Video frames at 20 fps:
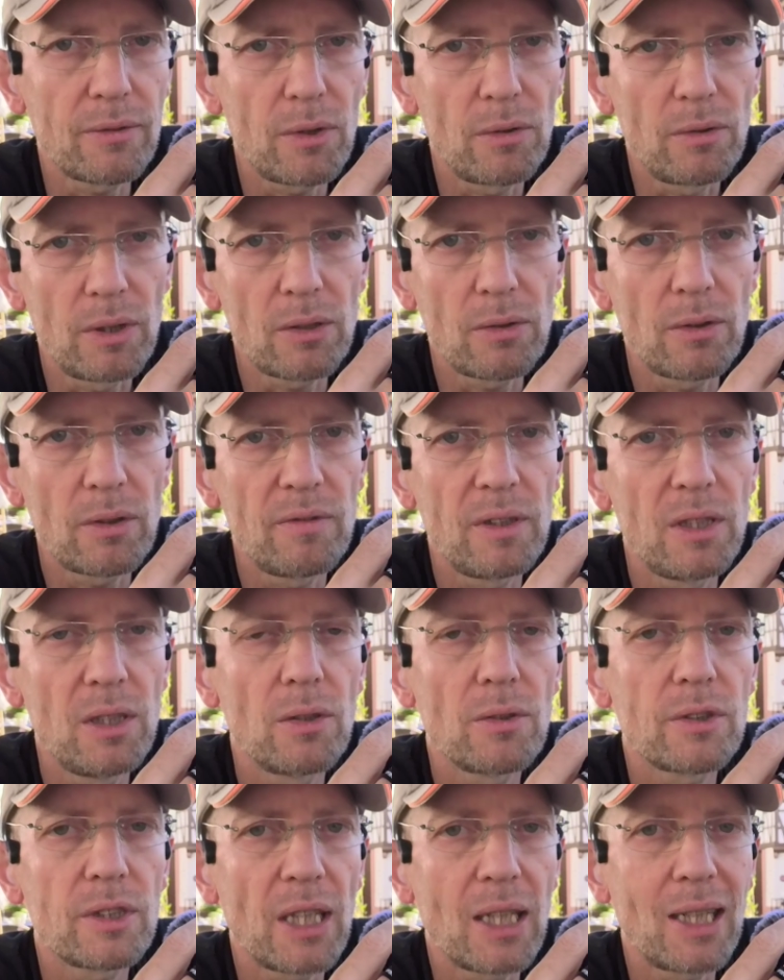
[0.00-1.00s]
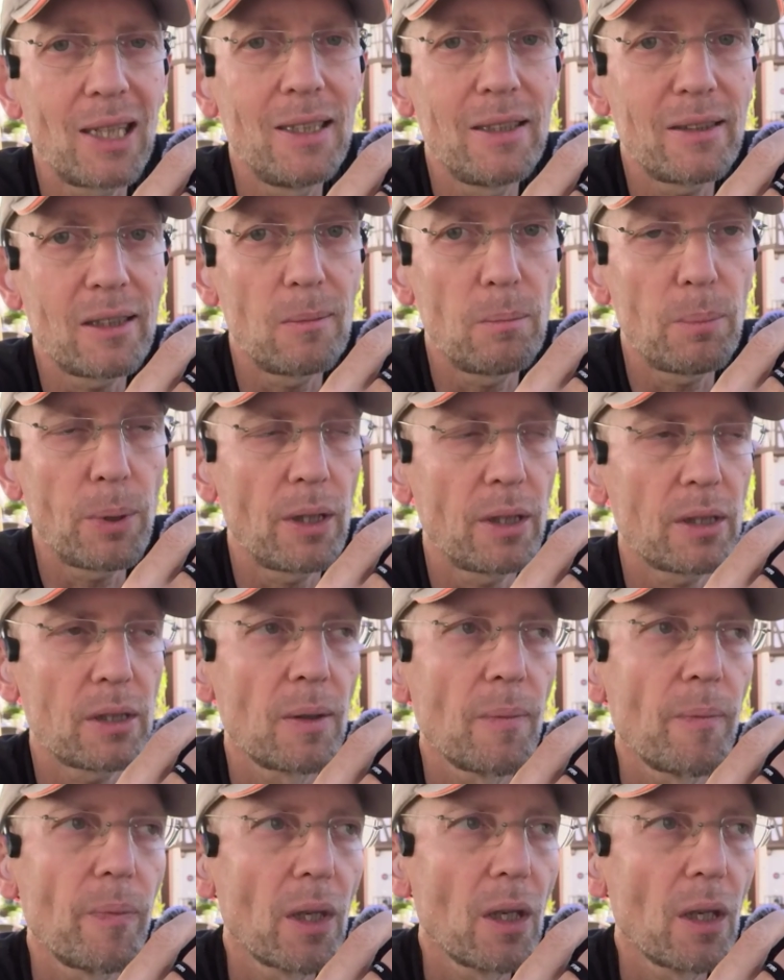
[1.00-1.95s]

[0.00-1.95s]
to record videos, at least in part.